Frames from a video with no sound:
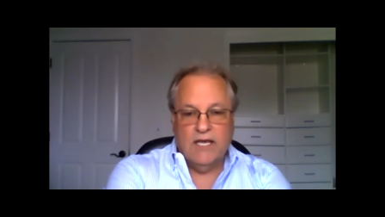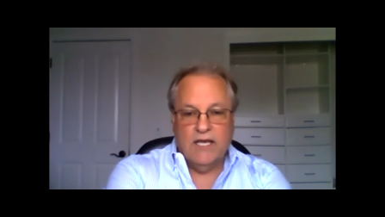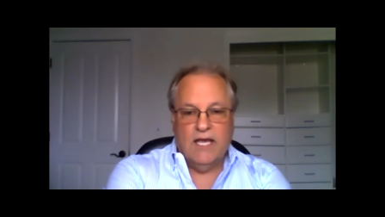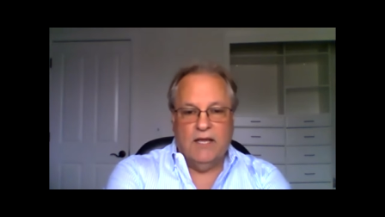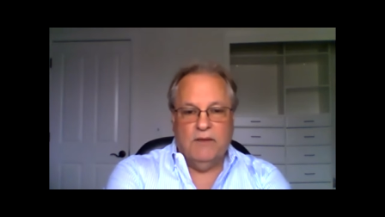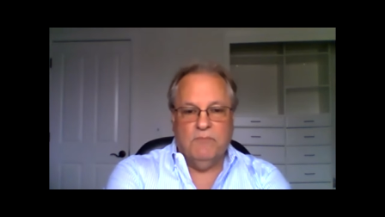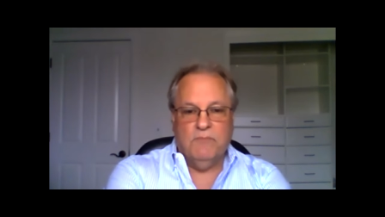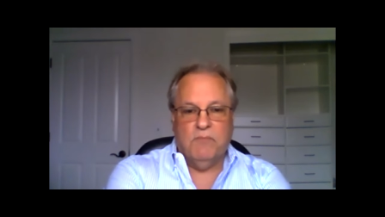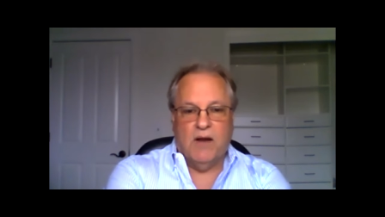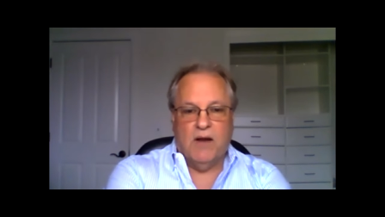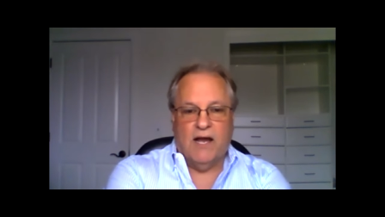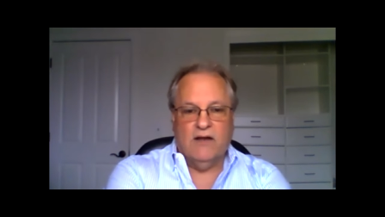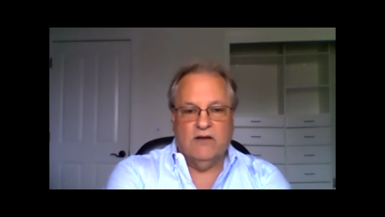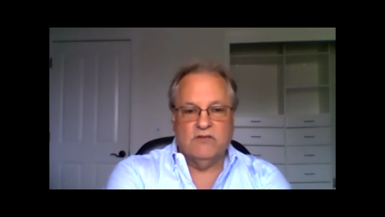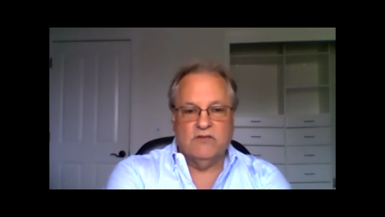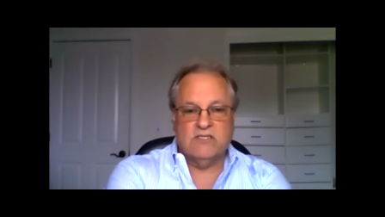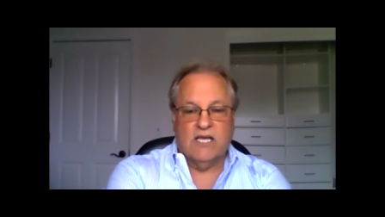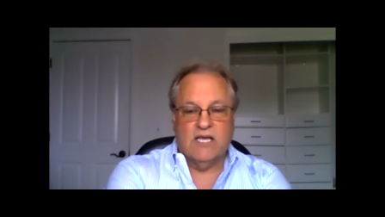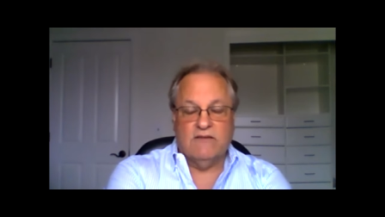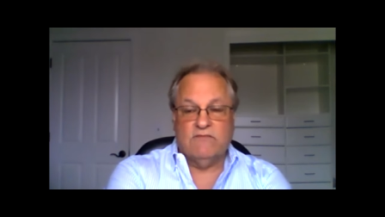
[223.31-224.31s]
and
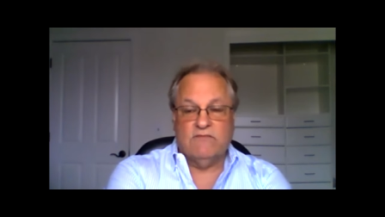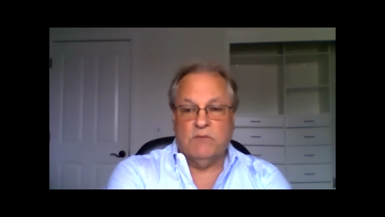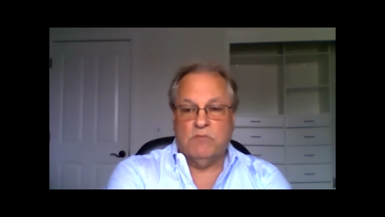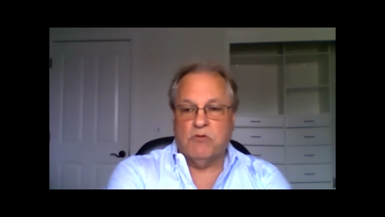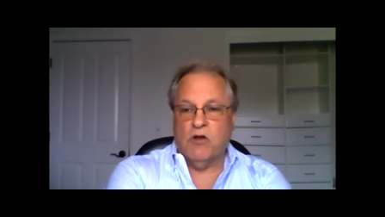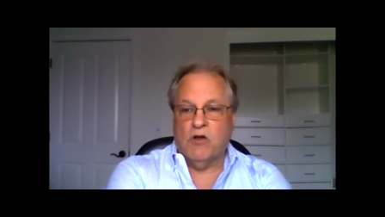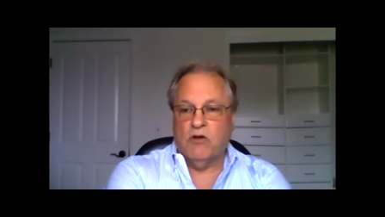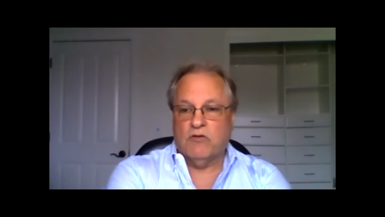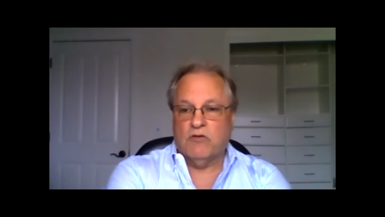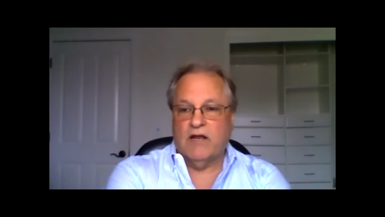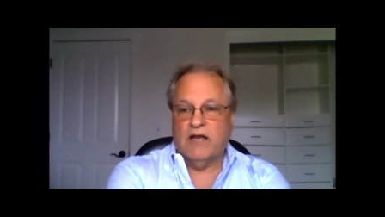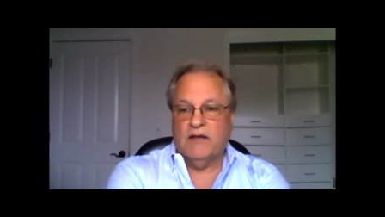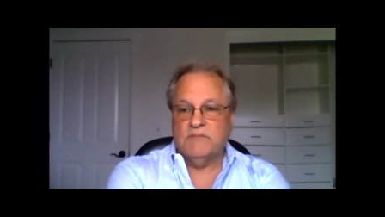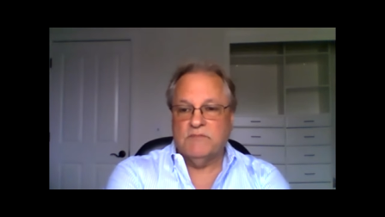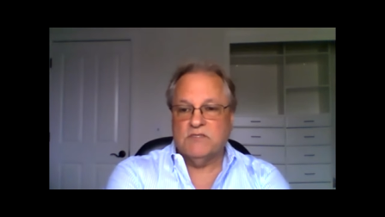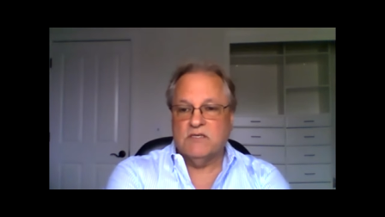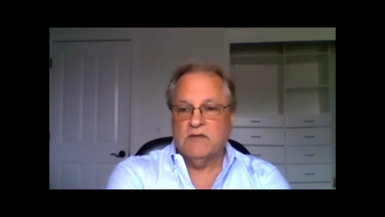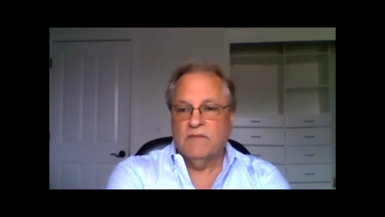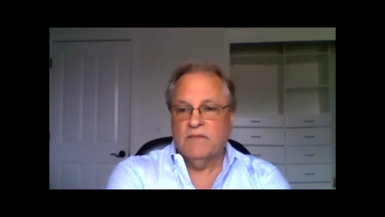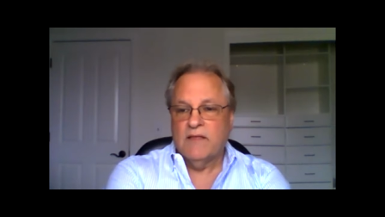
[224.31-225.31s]
biosafety
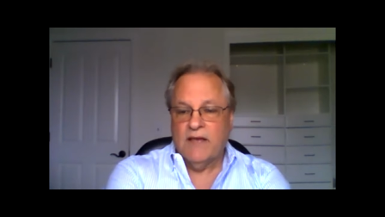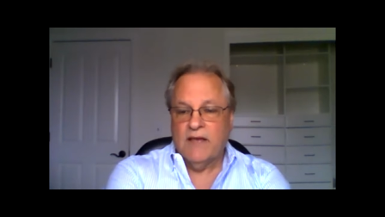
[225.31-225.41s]
programs.